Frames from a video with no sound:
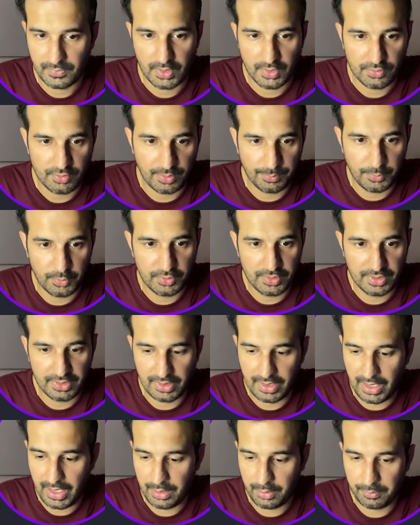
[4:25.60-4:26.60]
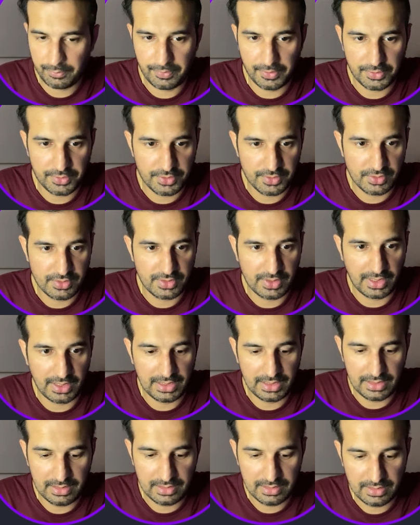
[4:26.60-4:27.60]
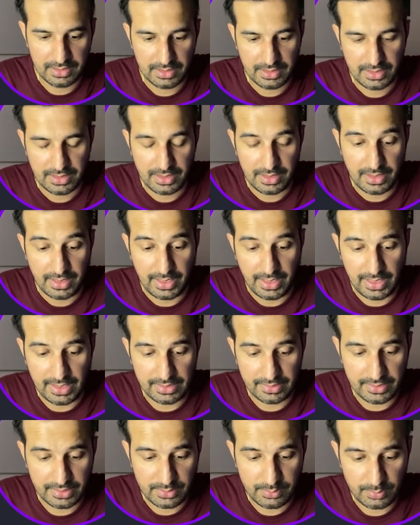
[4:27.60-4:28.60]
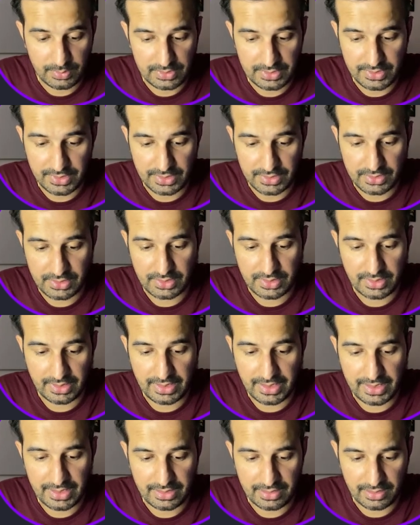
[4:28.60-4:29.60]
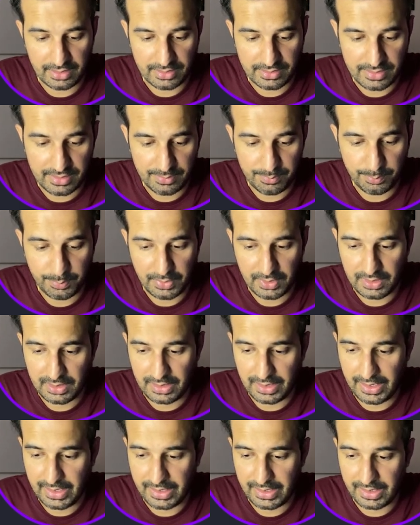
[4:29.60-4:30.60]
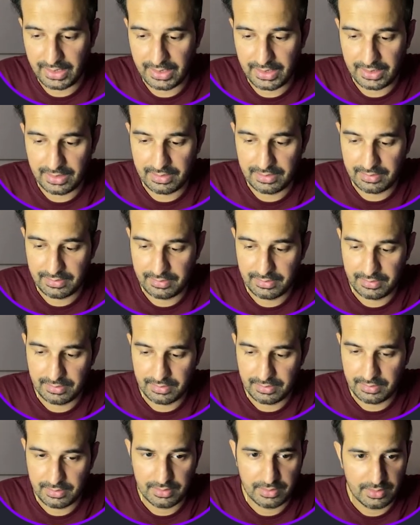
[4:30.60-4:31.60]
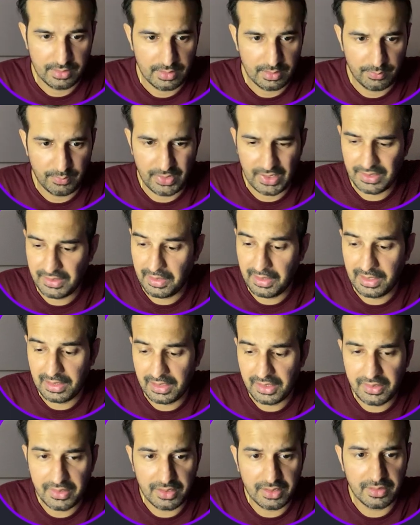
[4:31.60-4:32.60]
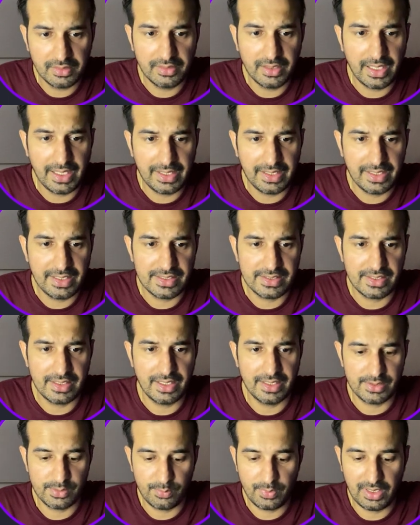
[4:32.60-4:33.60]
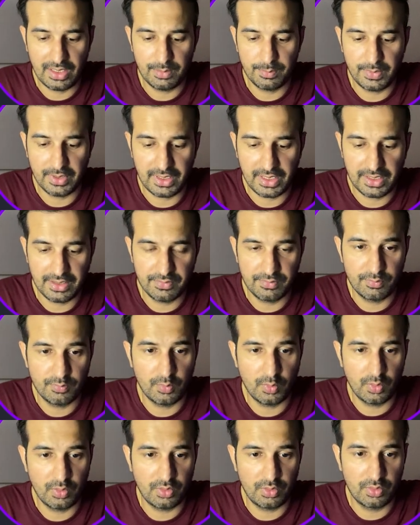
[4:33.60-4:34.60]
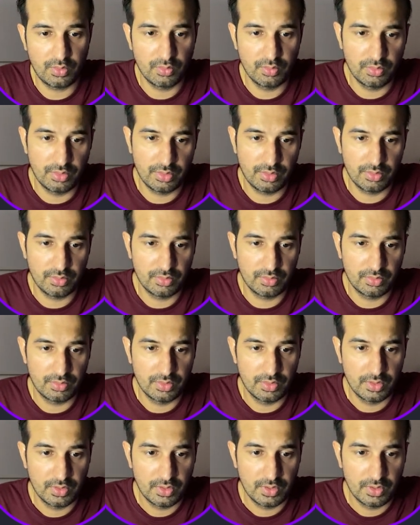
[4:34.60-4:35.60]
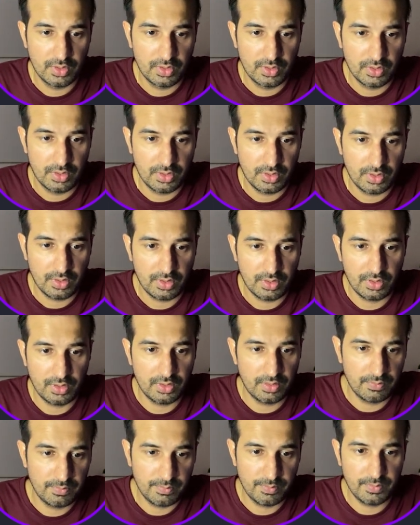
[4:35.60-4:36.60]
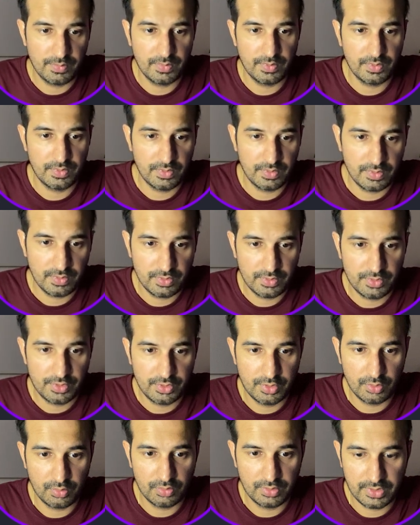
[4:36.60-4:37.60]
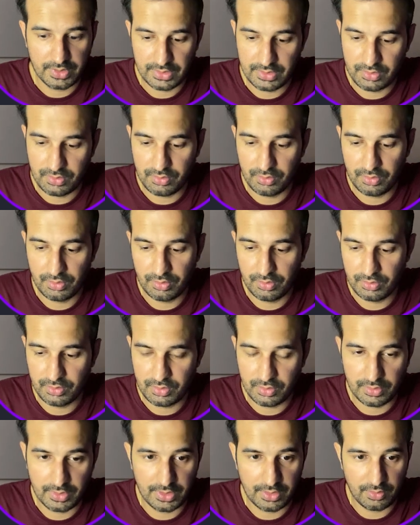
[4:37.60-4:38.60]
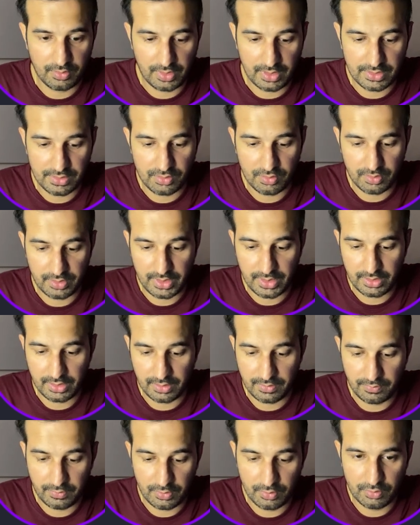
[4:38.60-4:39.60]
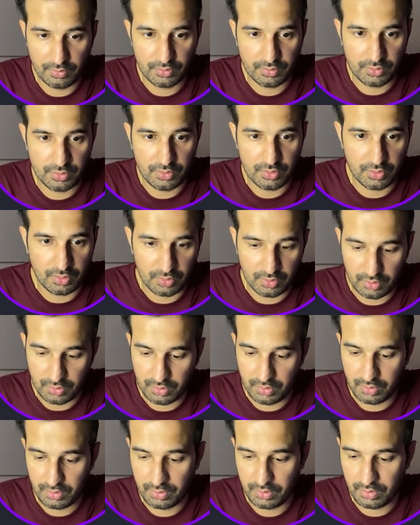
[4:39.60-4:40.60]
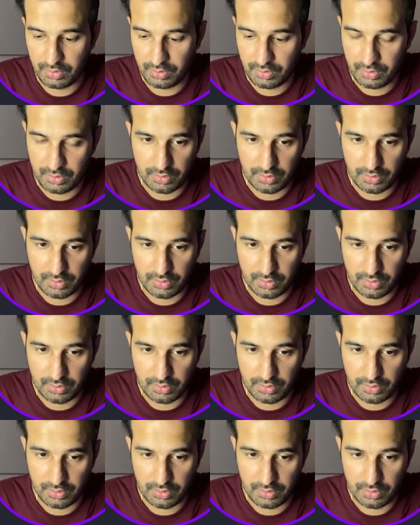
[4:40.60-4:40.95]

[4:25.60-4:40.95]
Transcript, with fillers: so I'm using the arrow function style and this will just create a simple array. We can directly return the array as, as well, but I want to, you know, uh, show this to you so that you guys don't get confused. John,